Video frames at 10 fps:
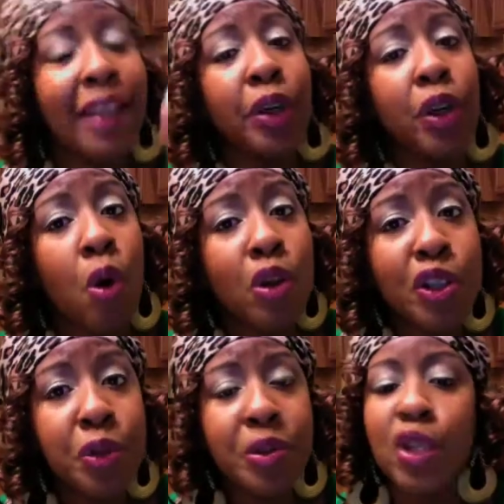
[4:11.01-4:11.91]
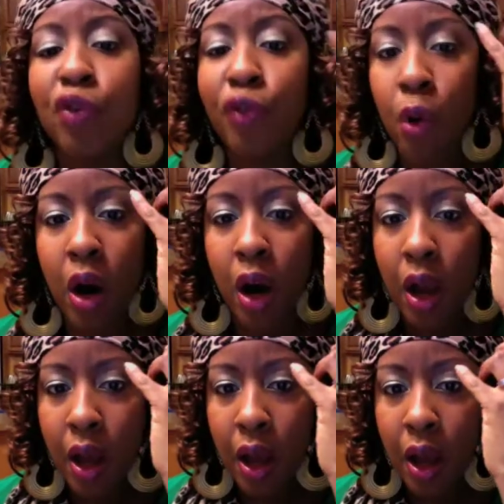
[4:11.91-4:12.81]
You can also use this for
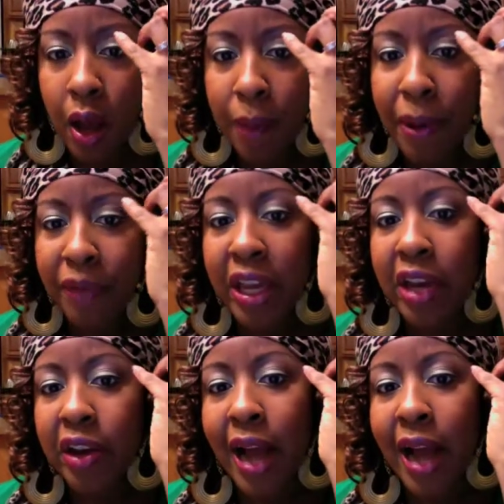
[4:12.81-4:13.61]
above here,